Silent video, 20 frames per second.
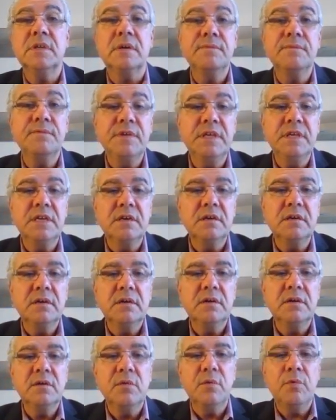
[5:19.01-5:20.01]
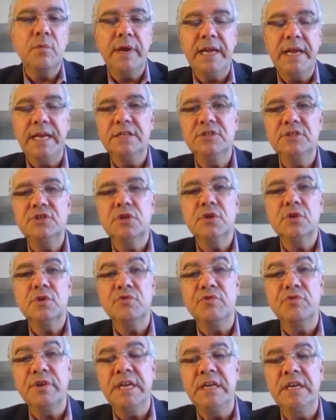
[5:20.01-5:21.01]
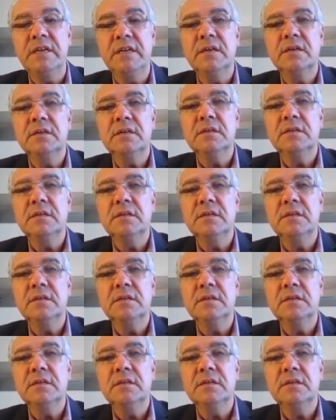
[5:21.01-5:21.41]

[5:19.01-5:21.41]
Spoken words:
are fear, rage, greed.